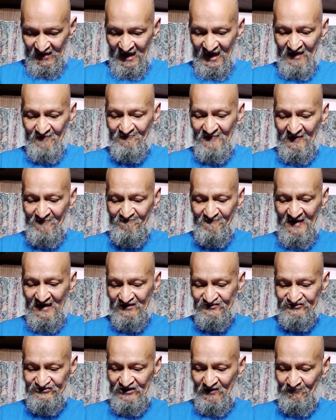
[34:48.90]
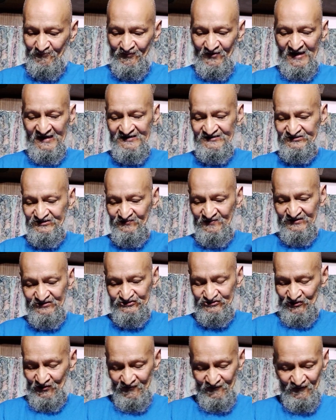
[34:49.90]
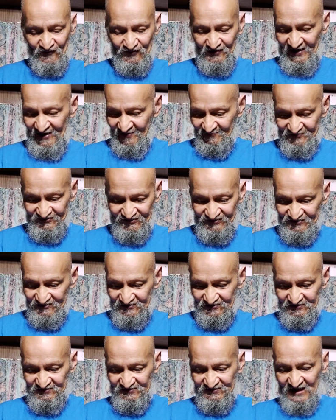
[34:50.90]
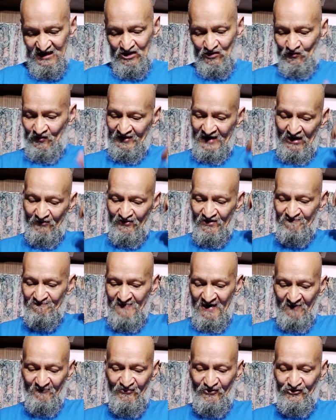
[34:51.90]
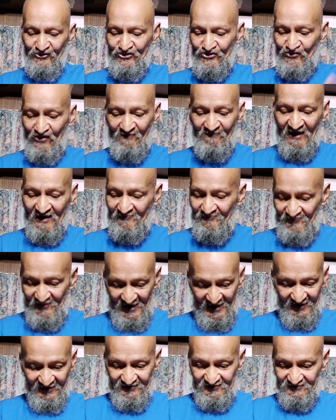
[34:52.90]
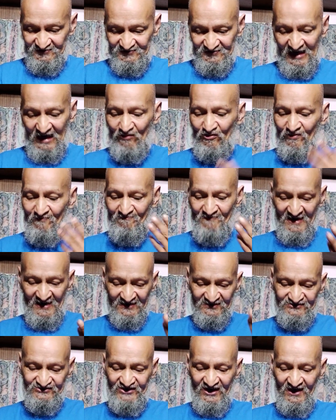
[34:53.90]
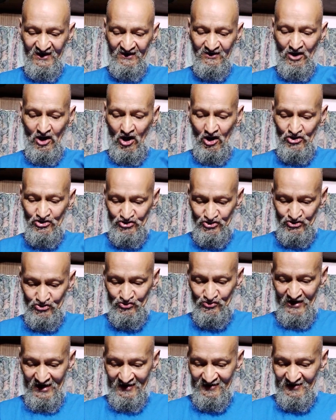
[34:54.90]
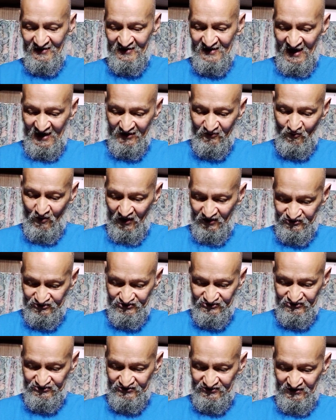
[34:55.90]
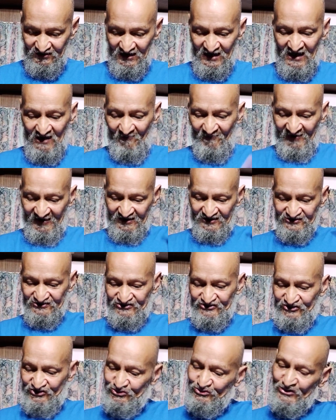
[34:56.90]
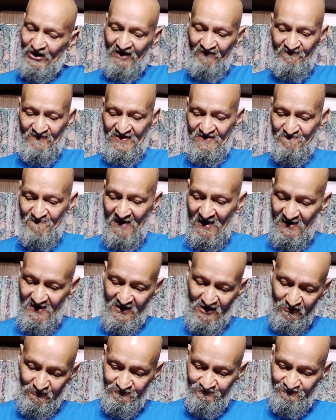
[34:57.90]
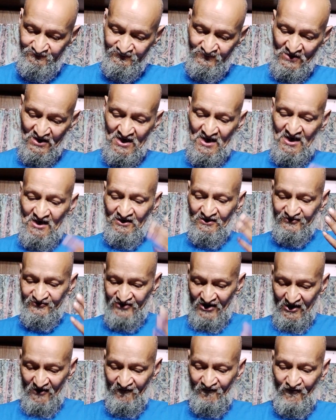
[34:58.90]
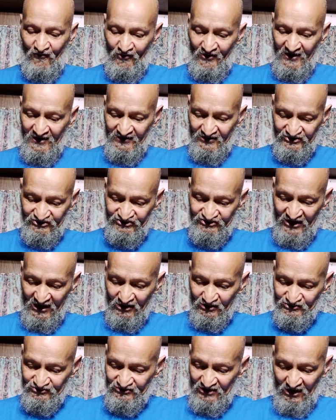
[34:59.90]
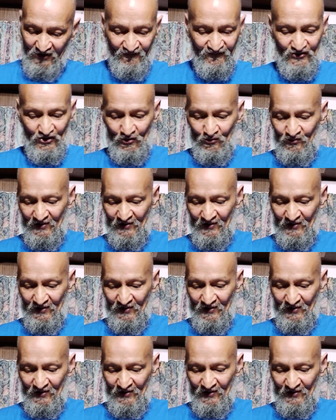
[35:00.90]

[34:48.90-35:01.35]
And my mouth shall praise you with joyful lips. When I remember you on my bed, I will meditate on you in the night watches, because you have been my help. Therefore, in the shadows of your